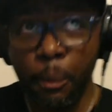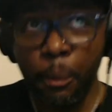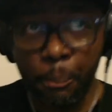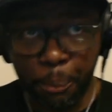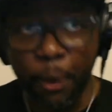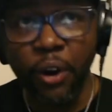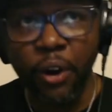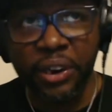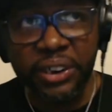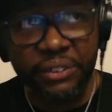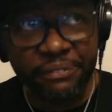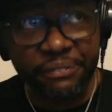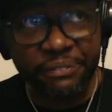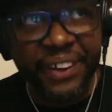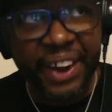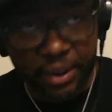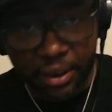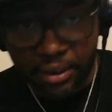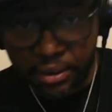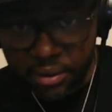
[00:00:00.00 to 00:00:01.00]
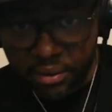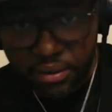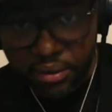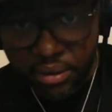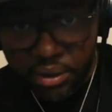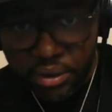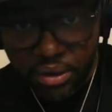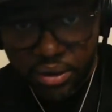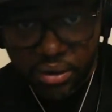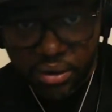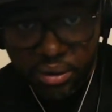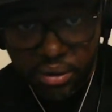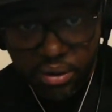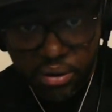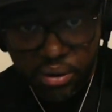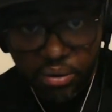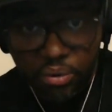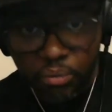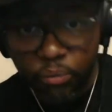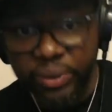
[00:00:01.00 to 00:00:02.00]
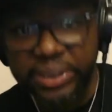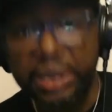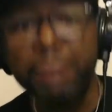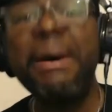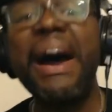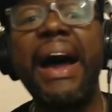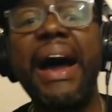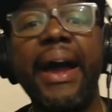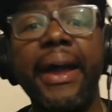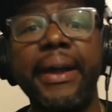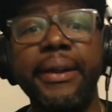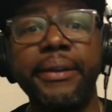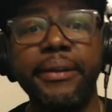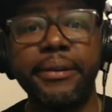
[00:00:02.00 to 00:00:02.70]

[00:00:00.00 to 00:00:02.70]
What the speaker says: Paul Levesque with the mind.